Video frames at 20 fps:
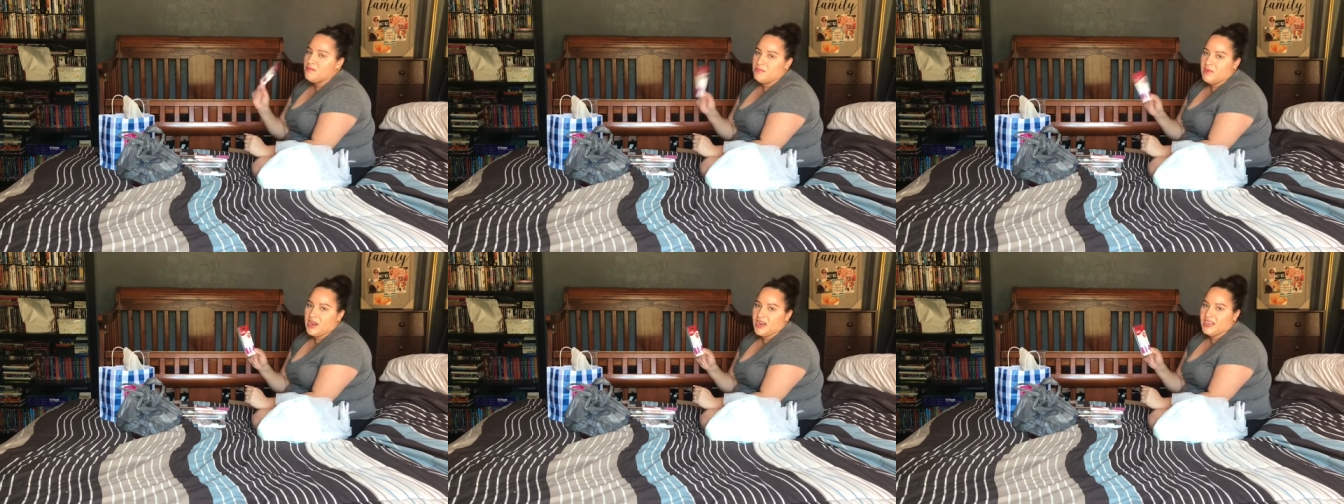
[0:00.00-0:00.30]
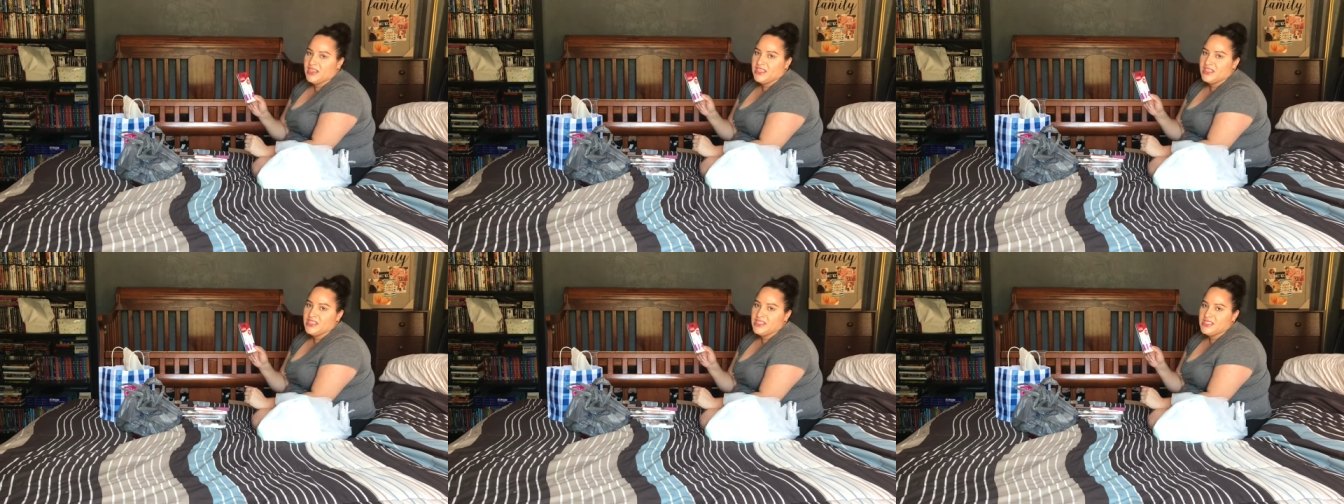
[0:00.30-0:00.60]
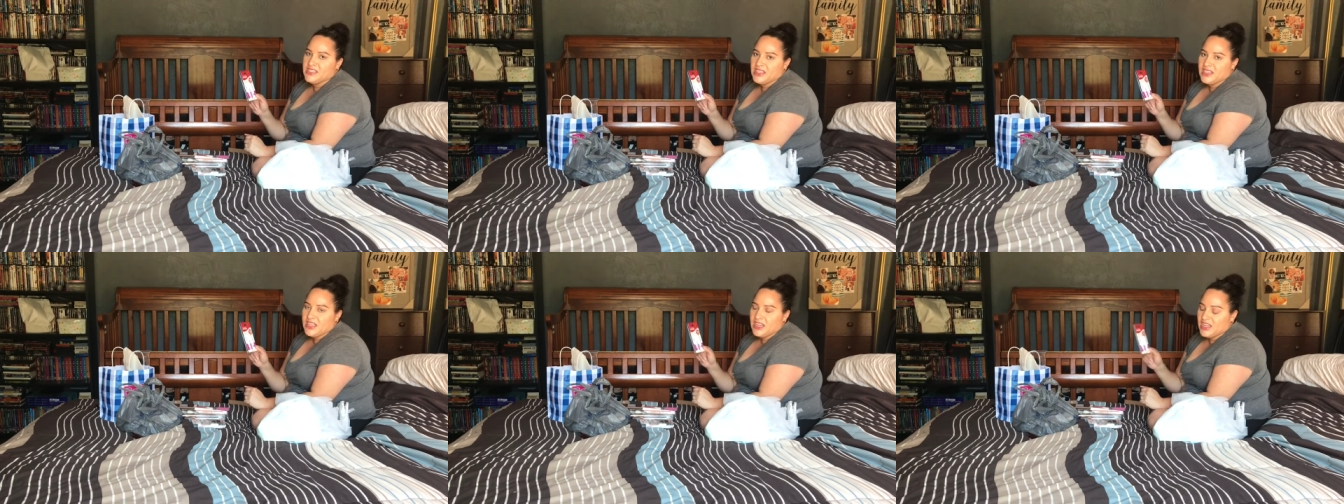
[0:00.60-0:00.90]
But I need
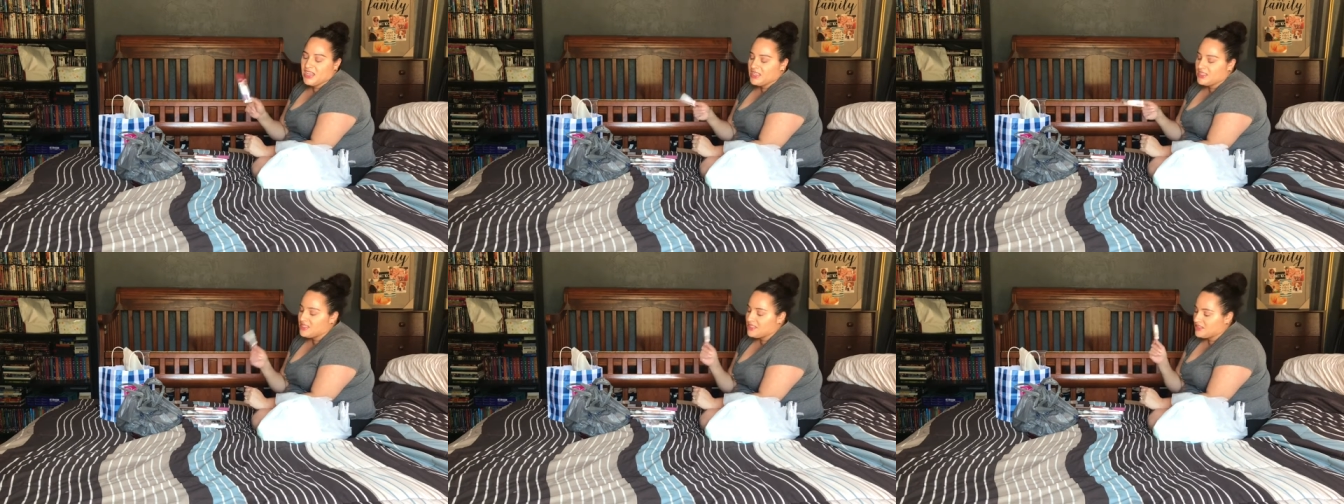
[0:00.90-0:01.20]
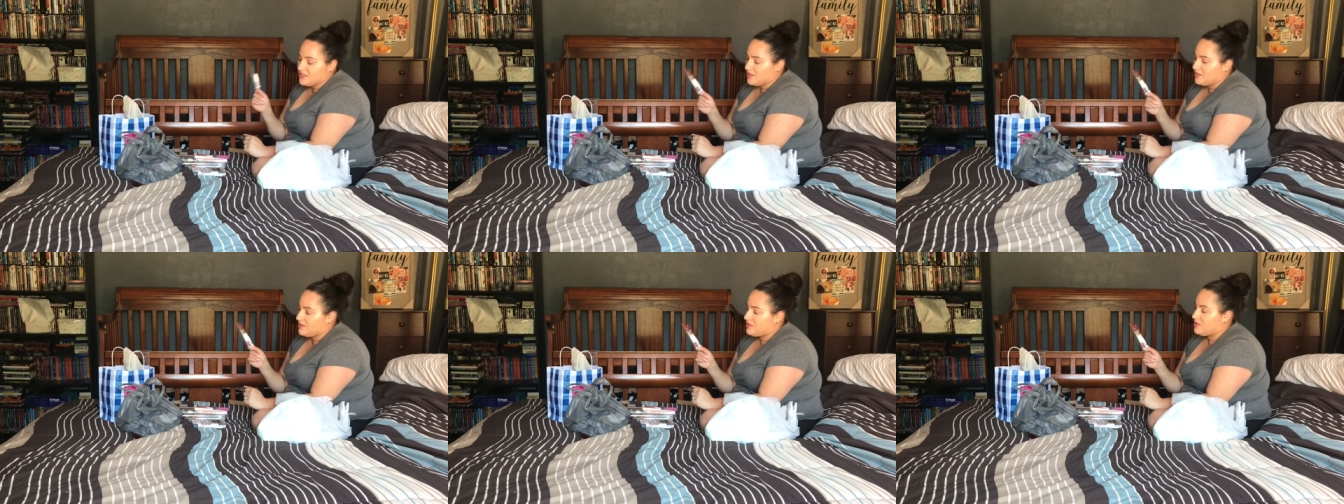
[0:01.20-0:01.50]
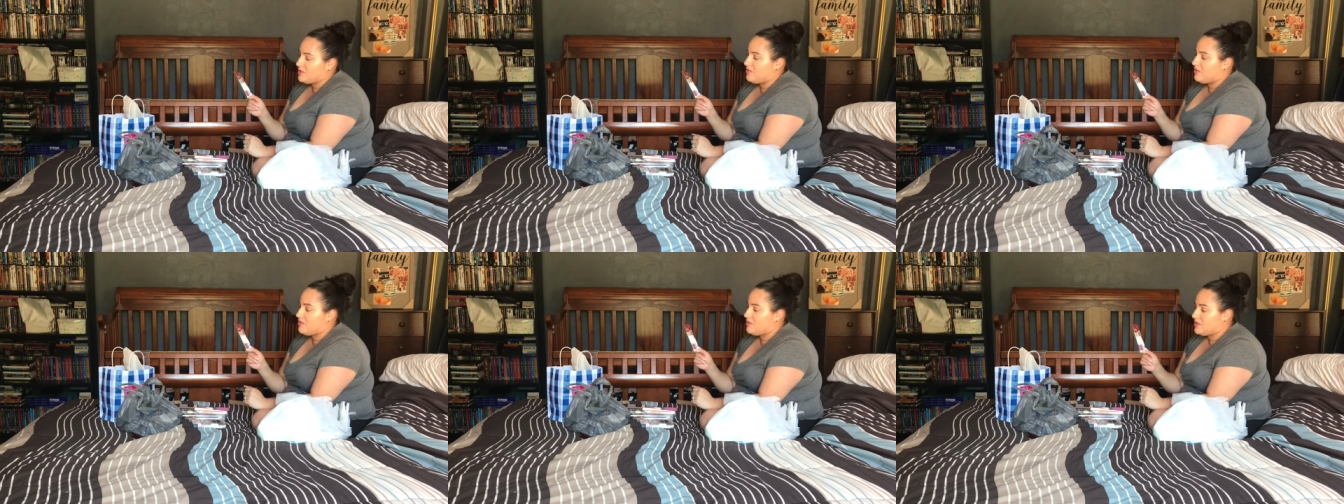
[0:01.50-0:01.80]
this nonetheless
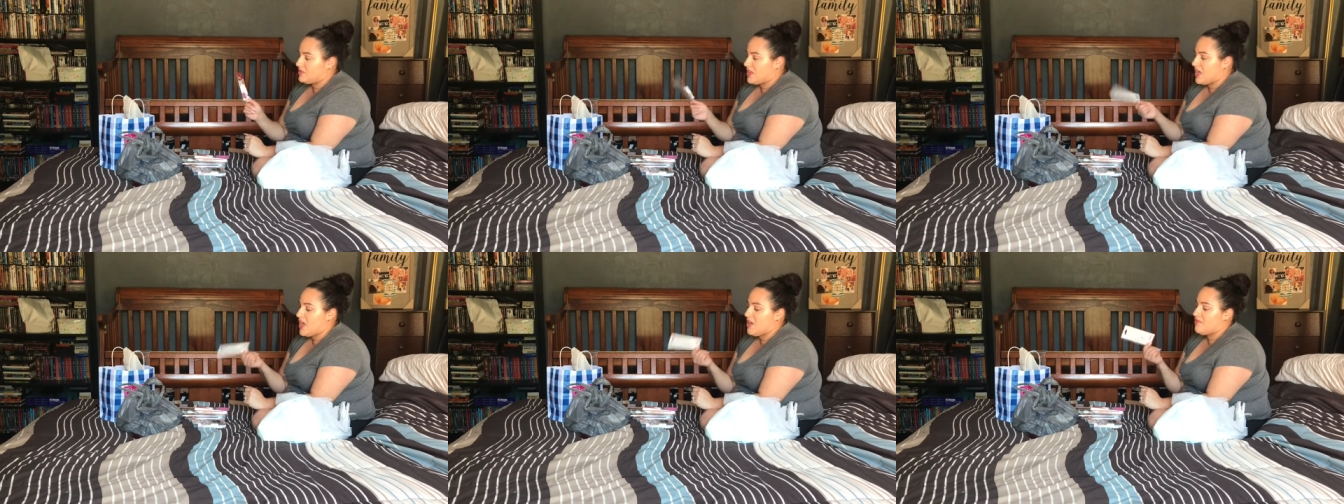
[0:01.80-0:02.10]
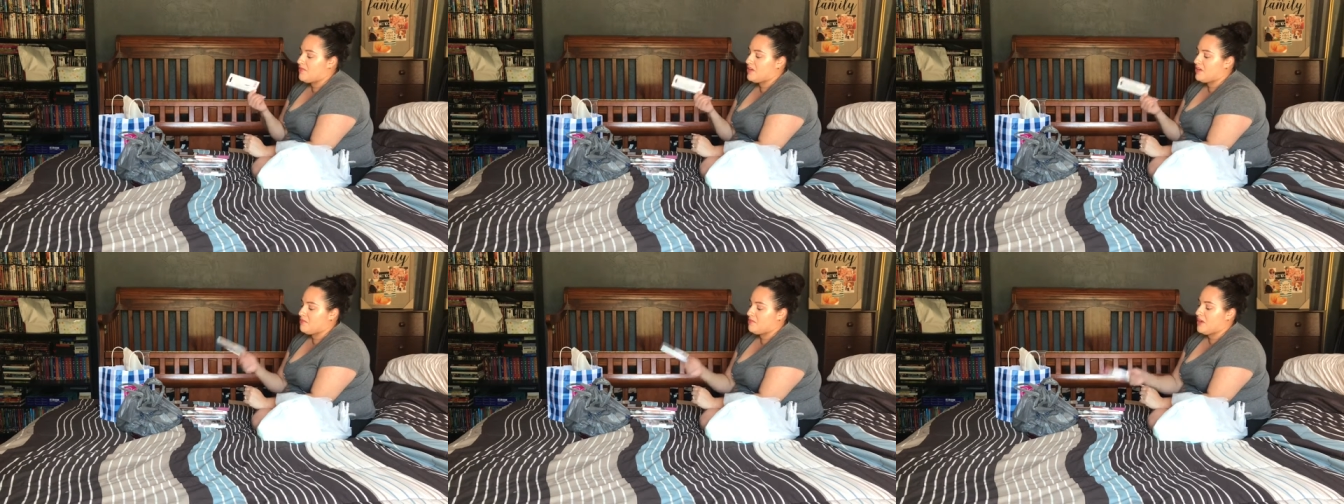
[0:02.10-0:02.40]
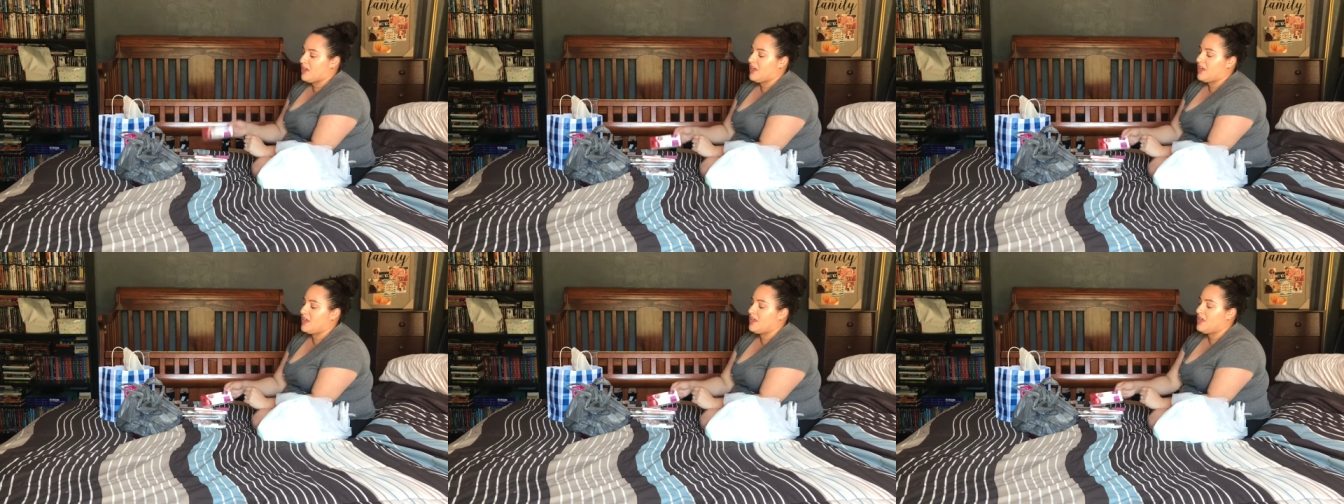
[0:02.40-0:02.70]
to have it in
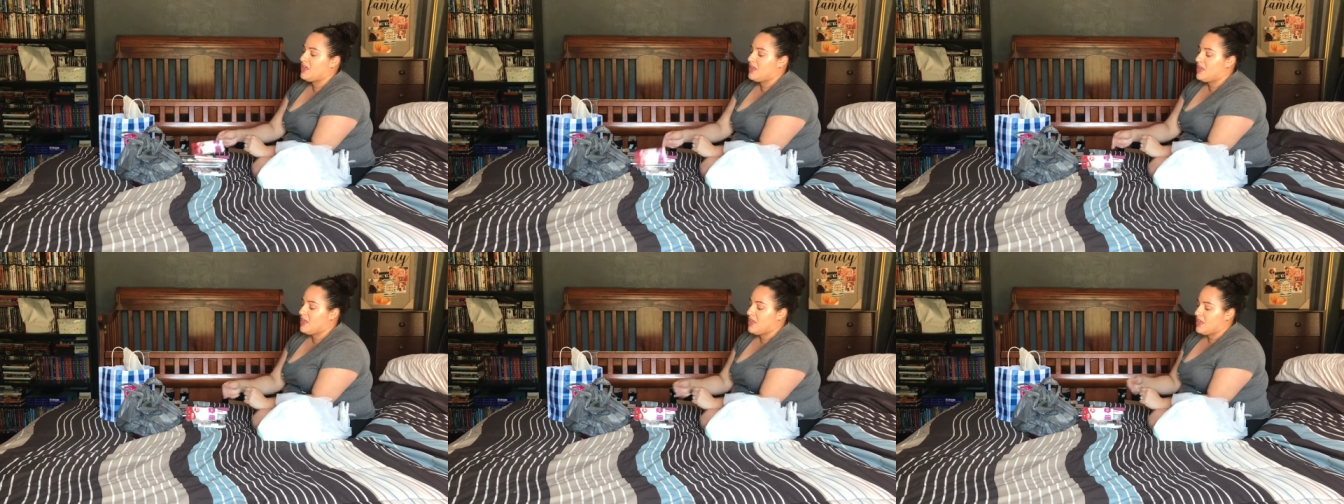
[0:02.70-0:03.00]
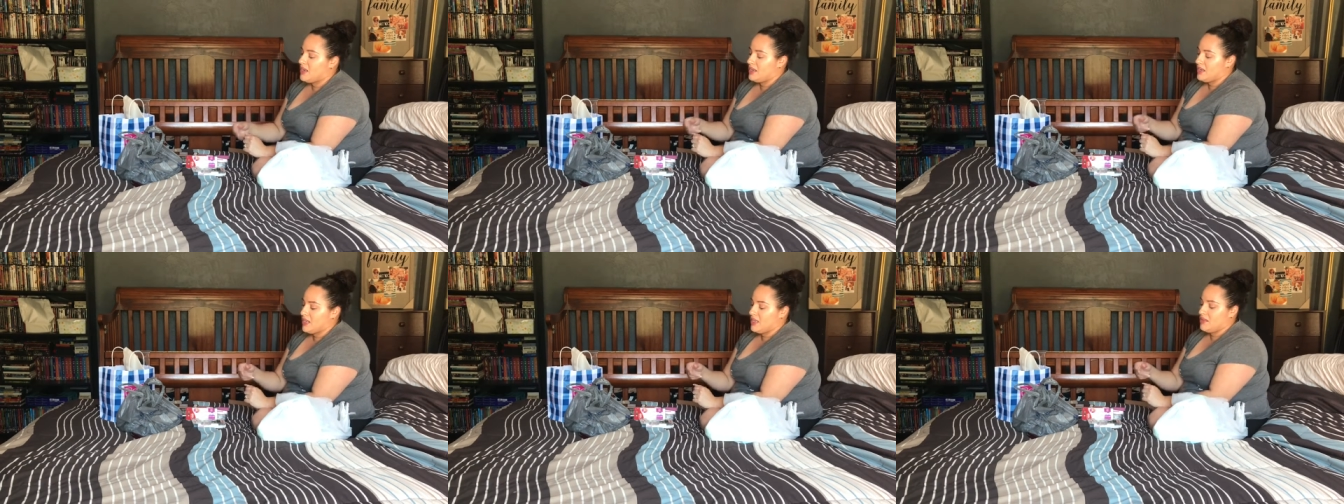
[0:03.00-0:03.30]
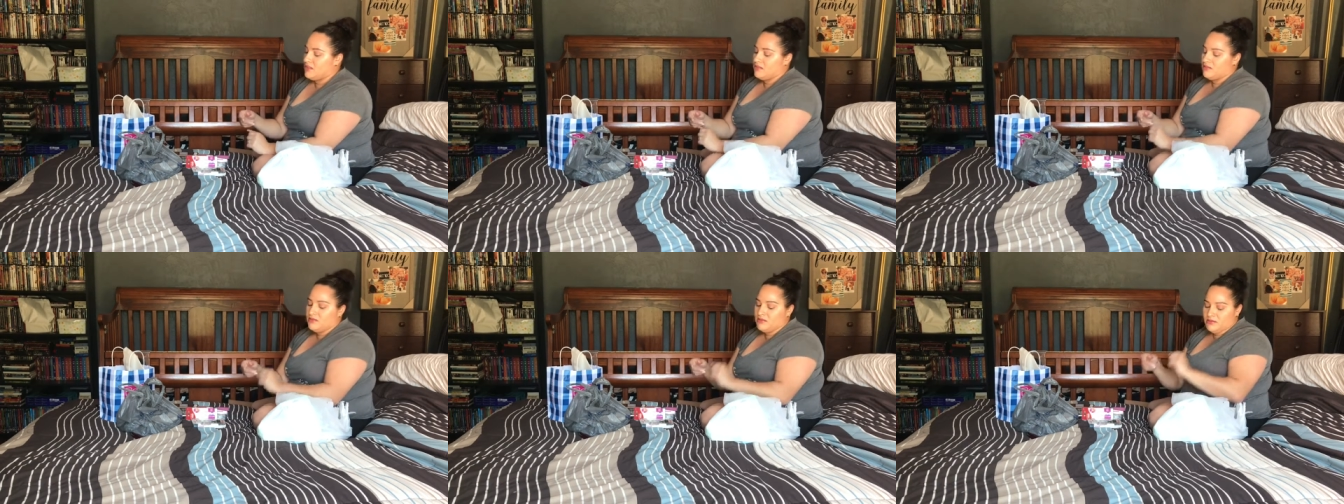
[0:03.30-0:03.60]
my
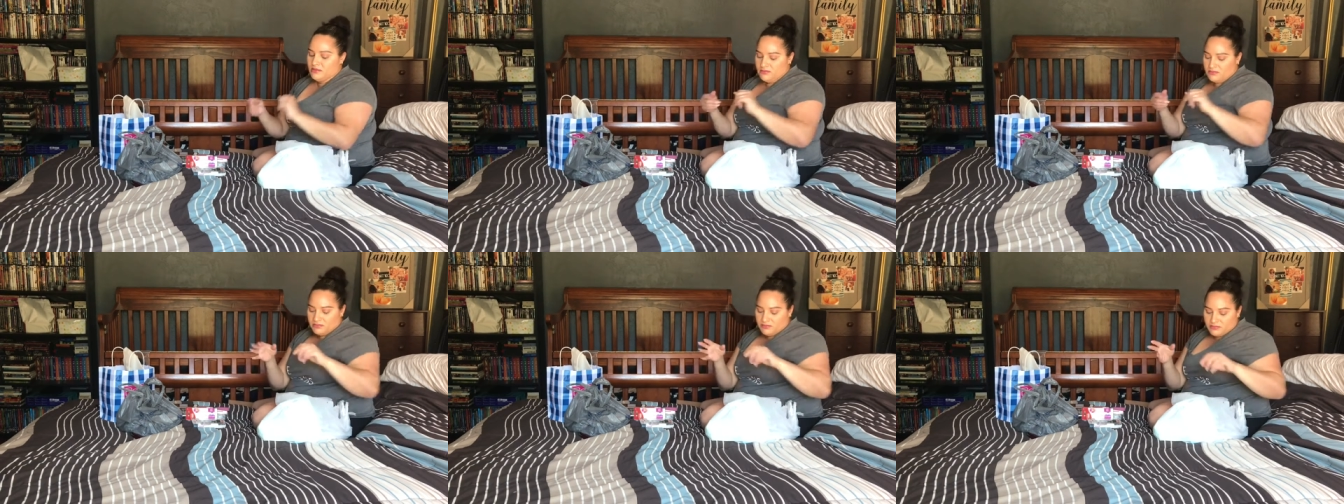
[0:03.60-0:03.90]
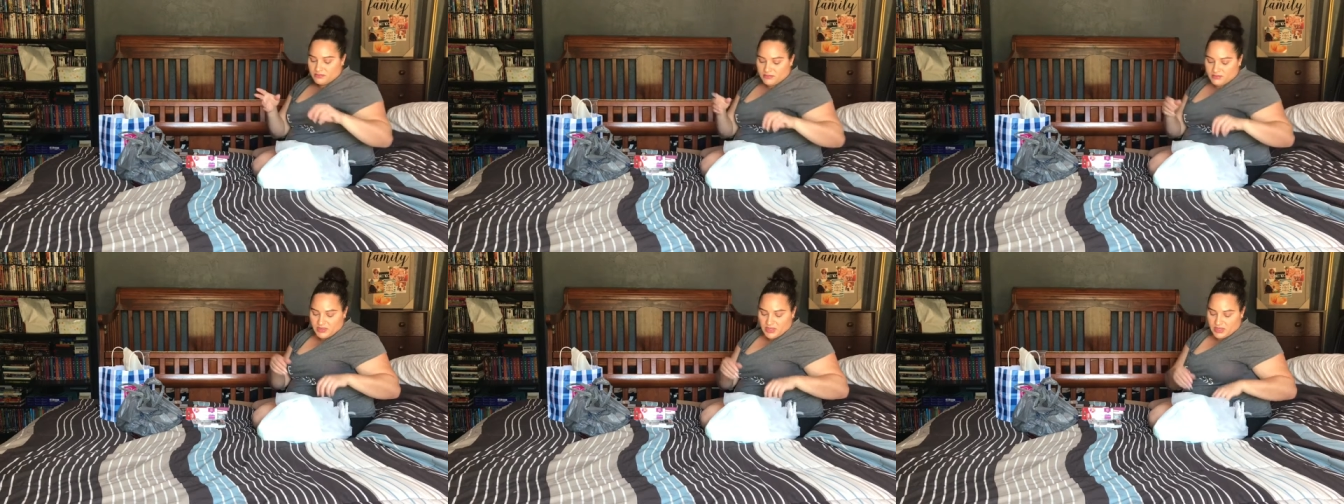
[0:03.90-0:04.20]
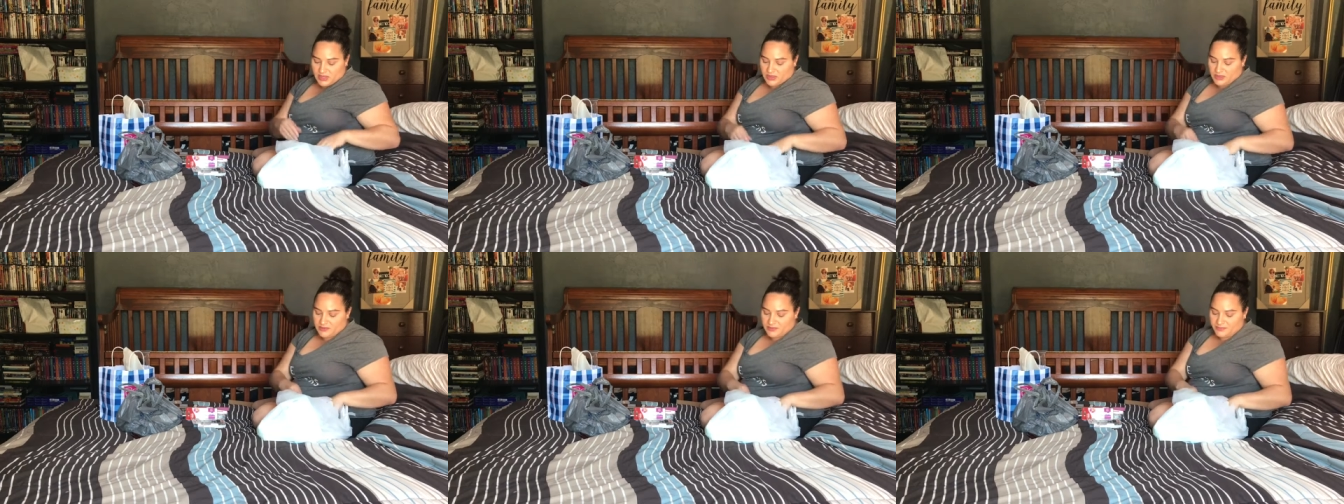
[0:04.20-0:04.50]
nail
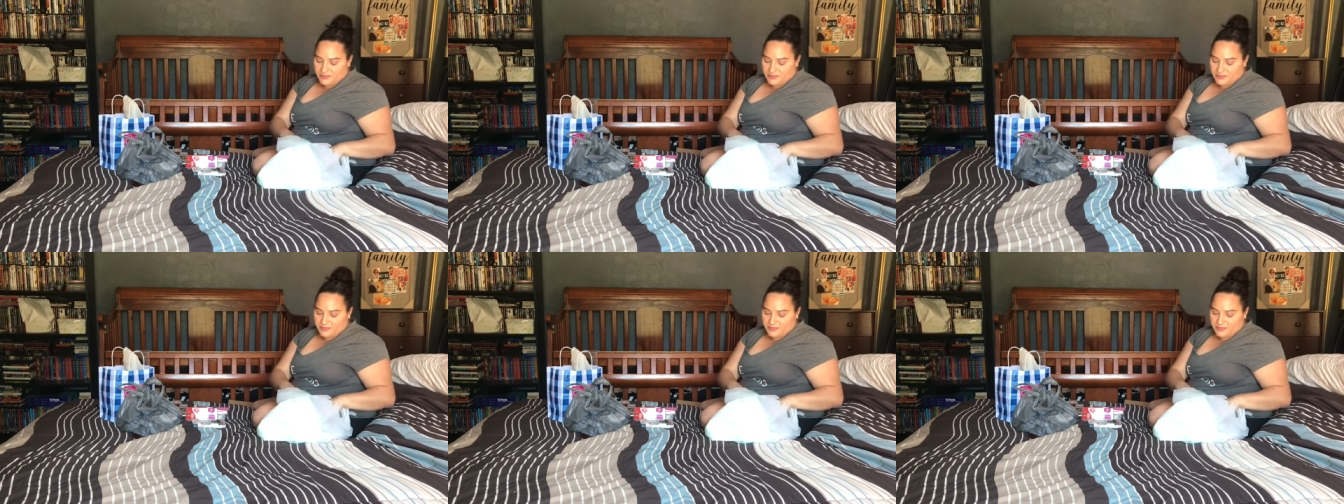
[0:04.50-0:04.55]
kit.